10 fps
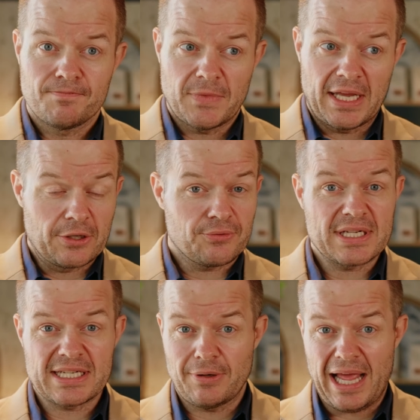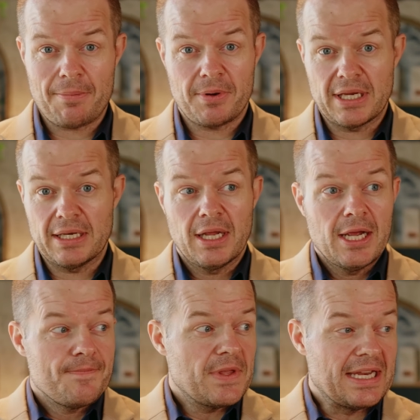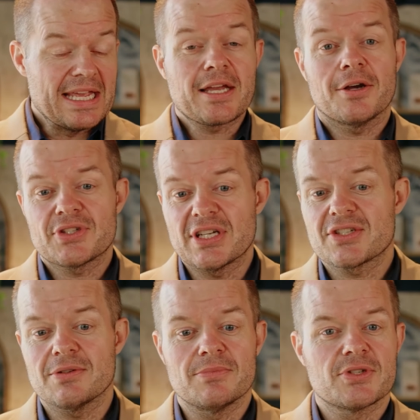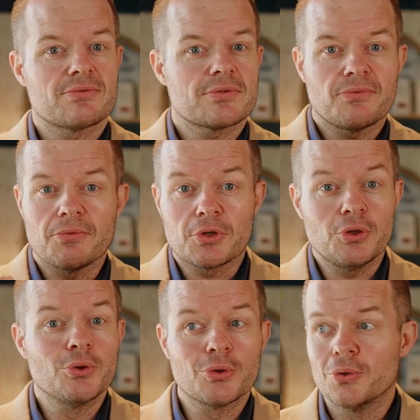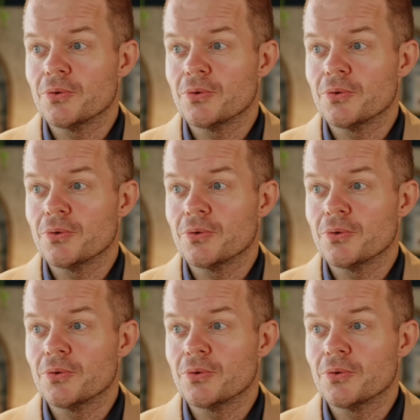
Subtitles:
And increasingly it'll happen in ecosystems for Google,